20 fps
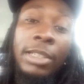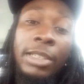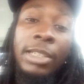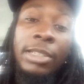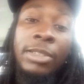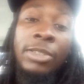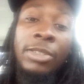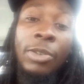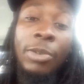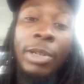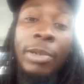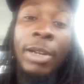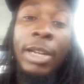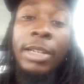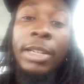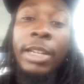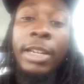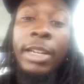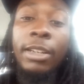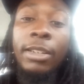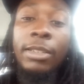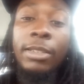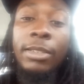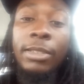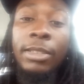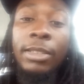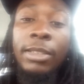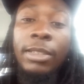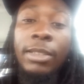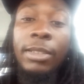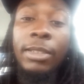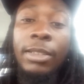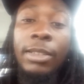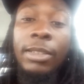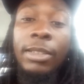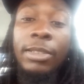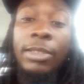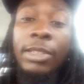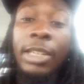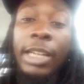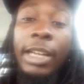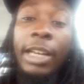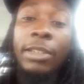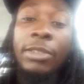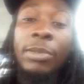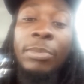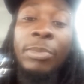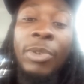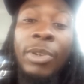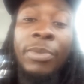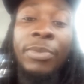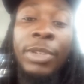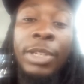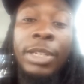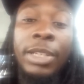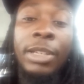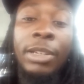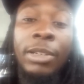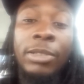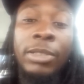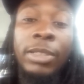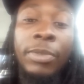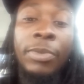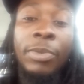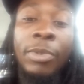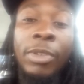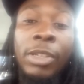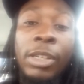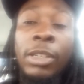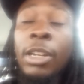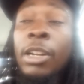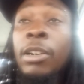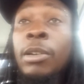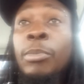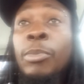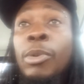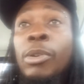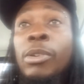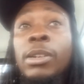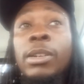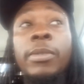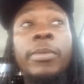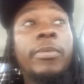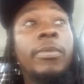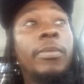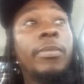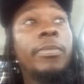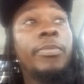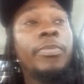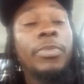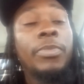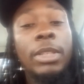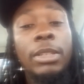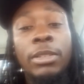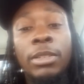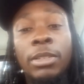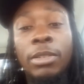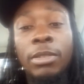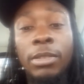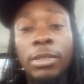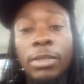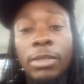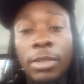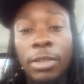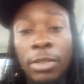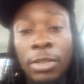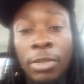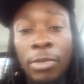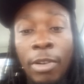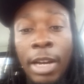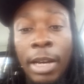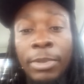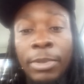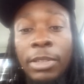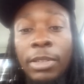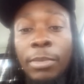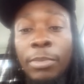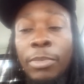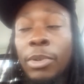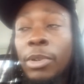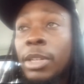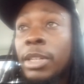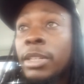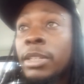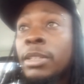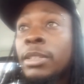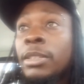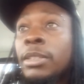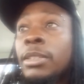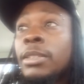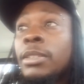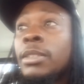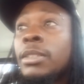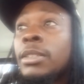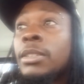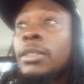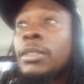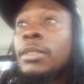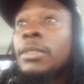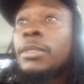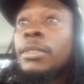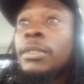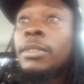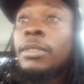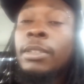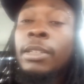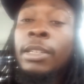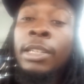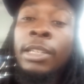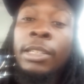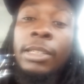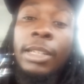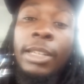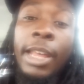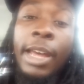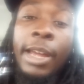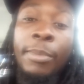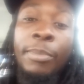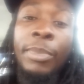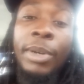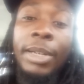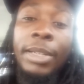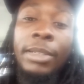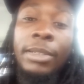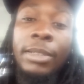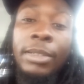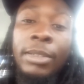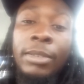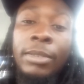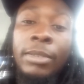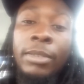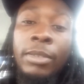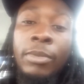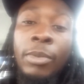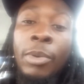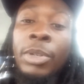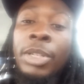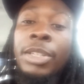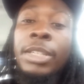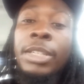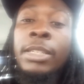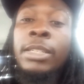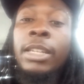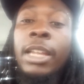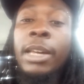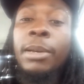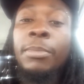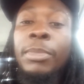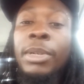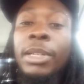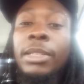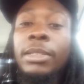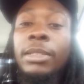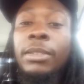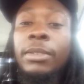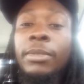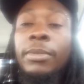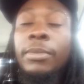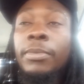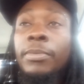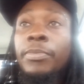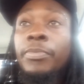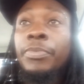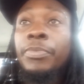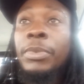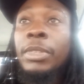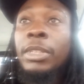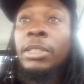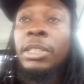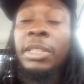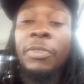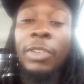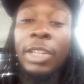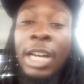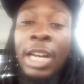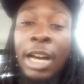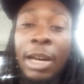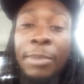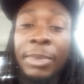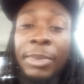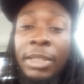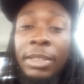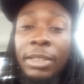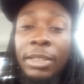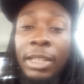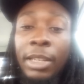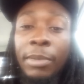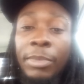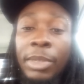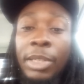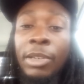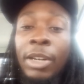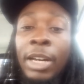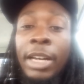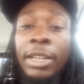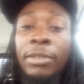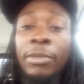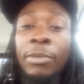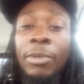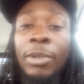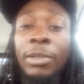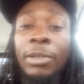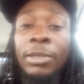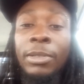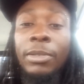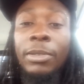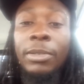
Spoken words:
this short right now. Check out some more videos if you want to learn more. Subscribe to your boy. Hit the like button or the dislike button. Leave a comment. Let me know how you want